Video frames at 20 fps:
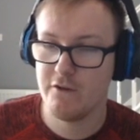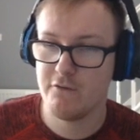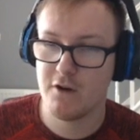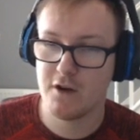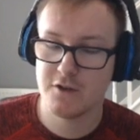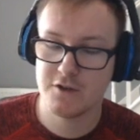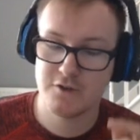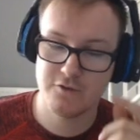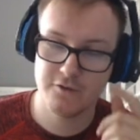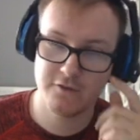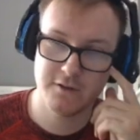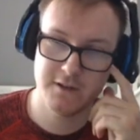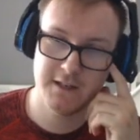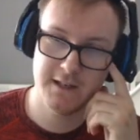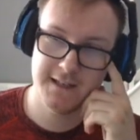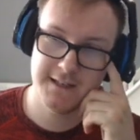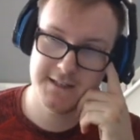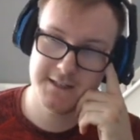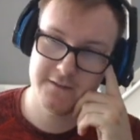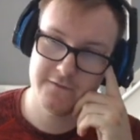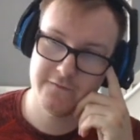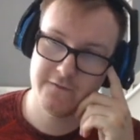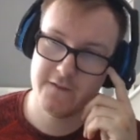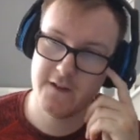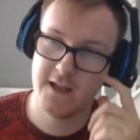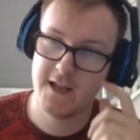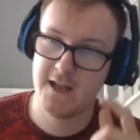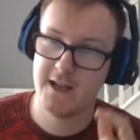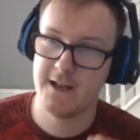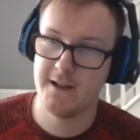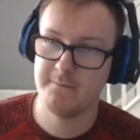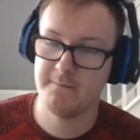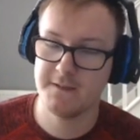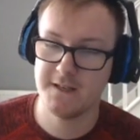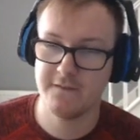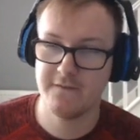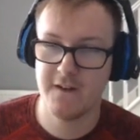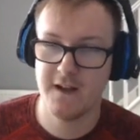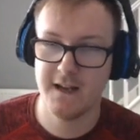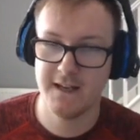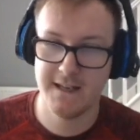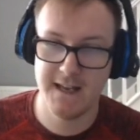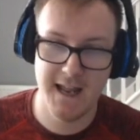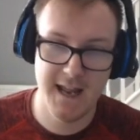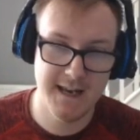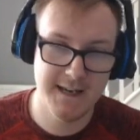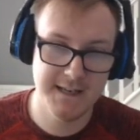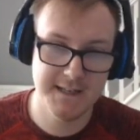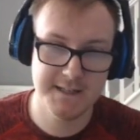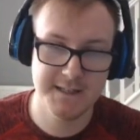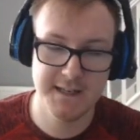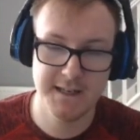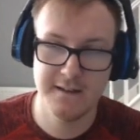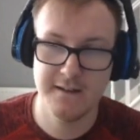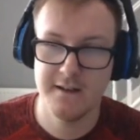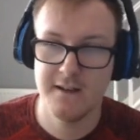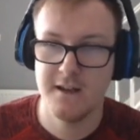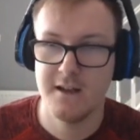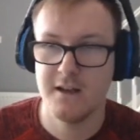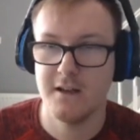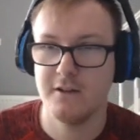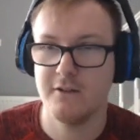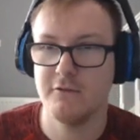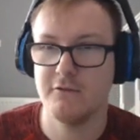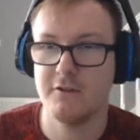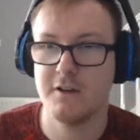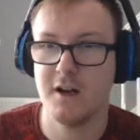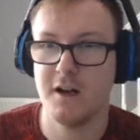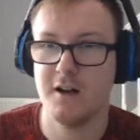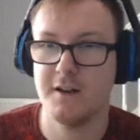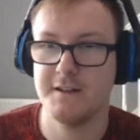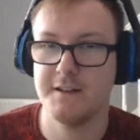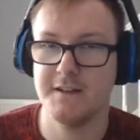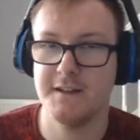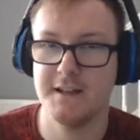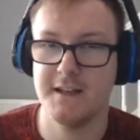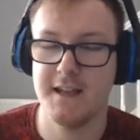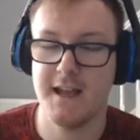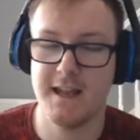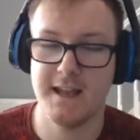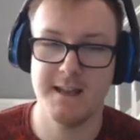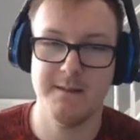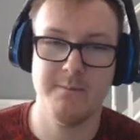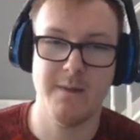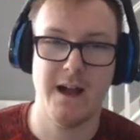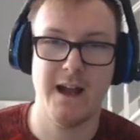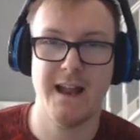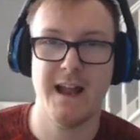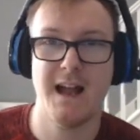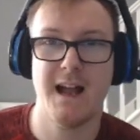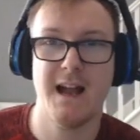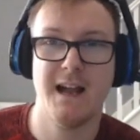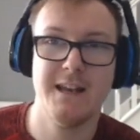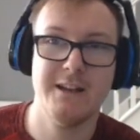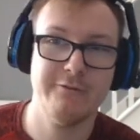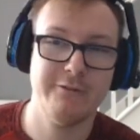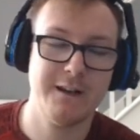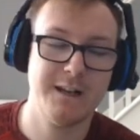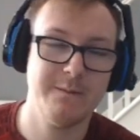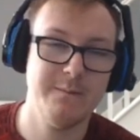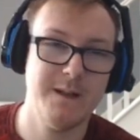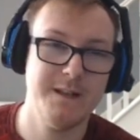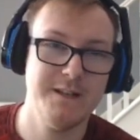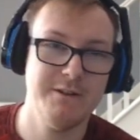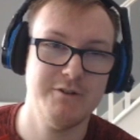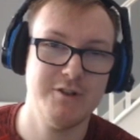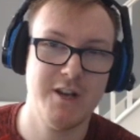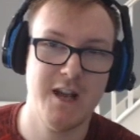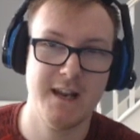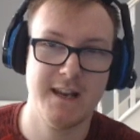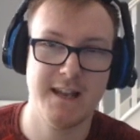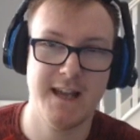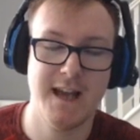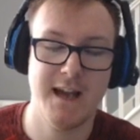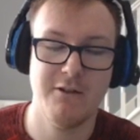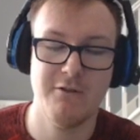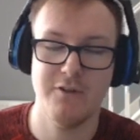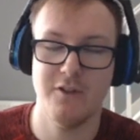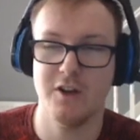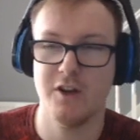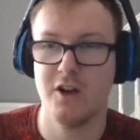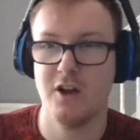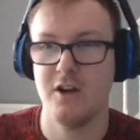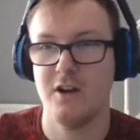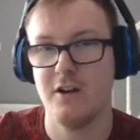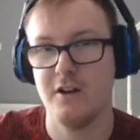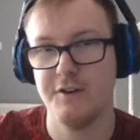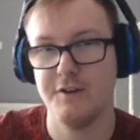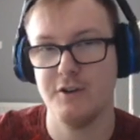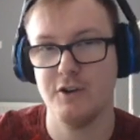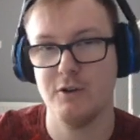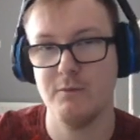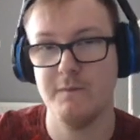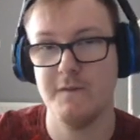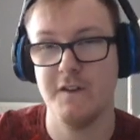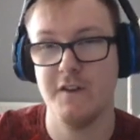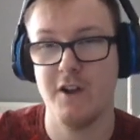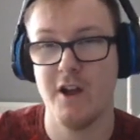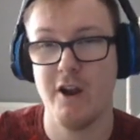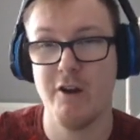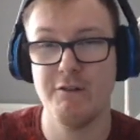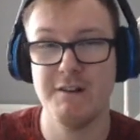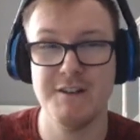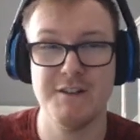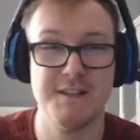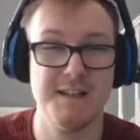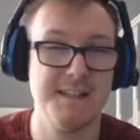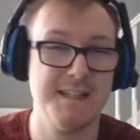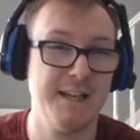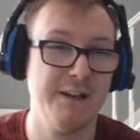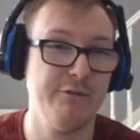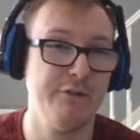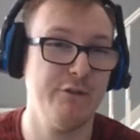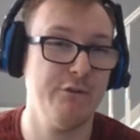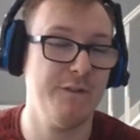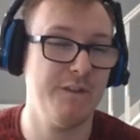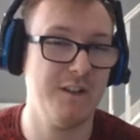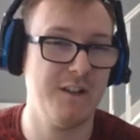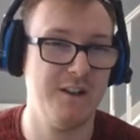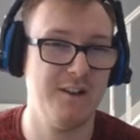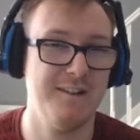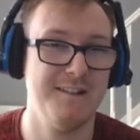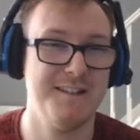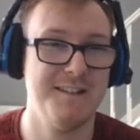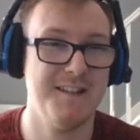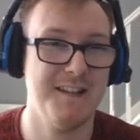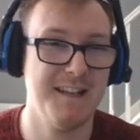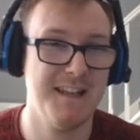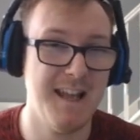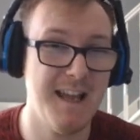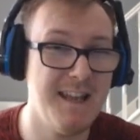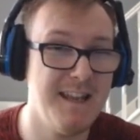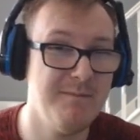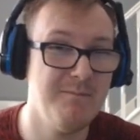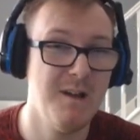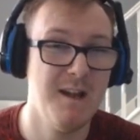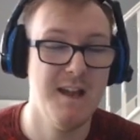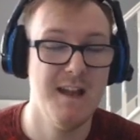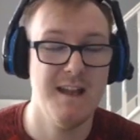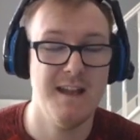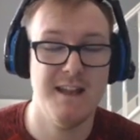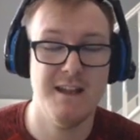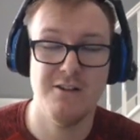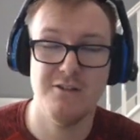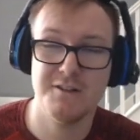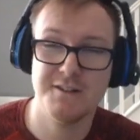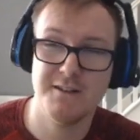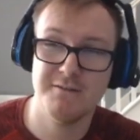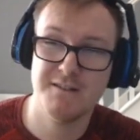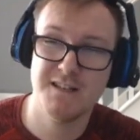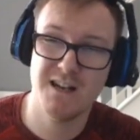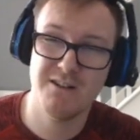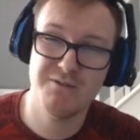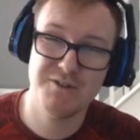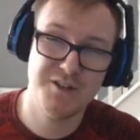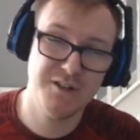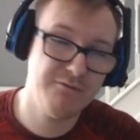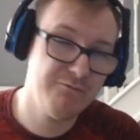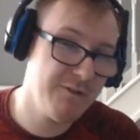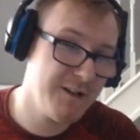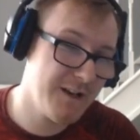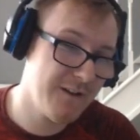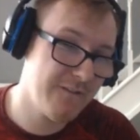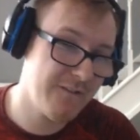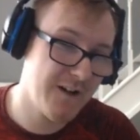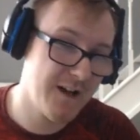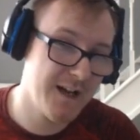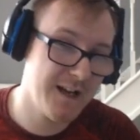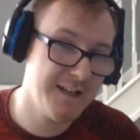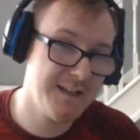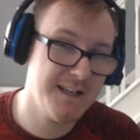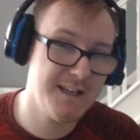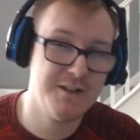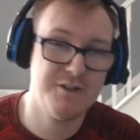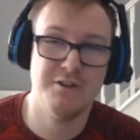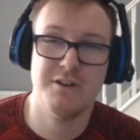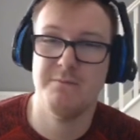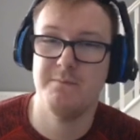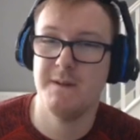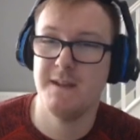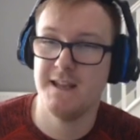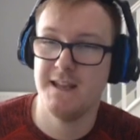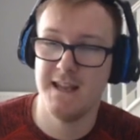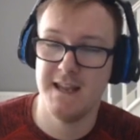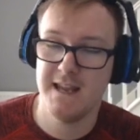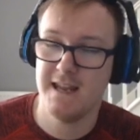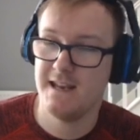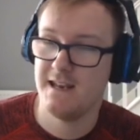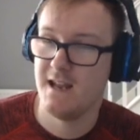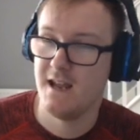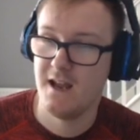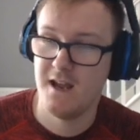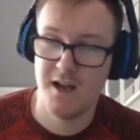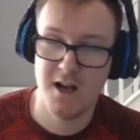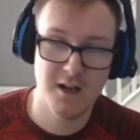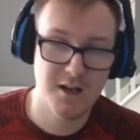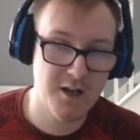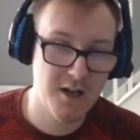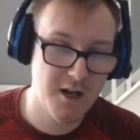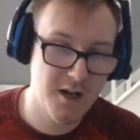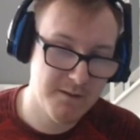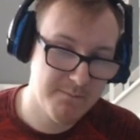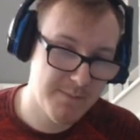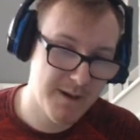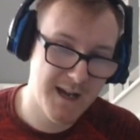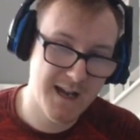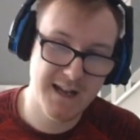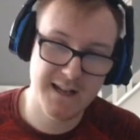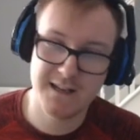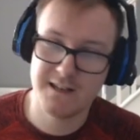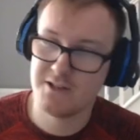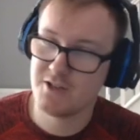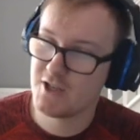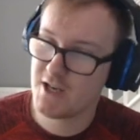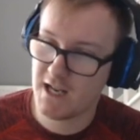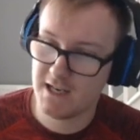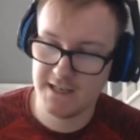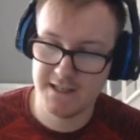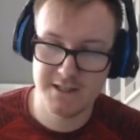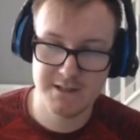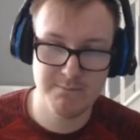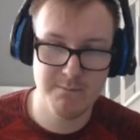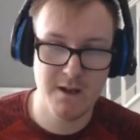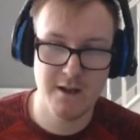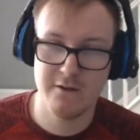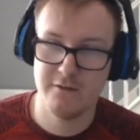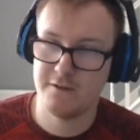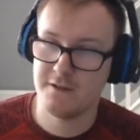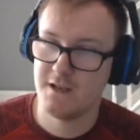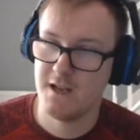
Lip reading: are struggling to find any single card in the game, I highly recommend you check out the card hub. For not only does it tell you of the cards in the game, it also tells you where to find it, should it be in a card pack, challenge mode,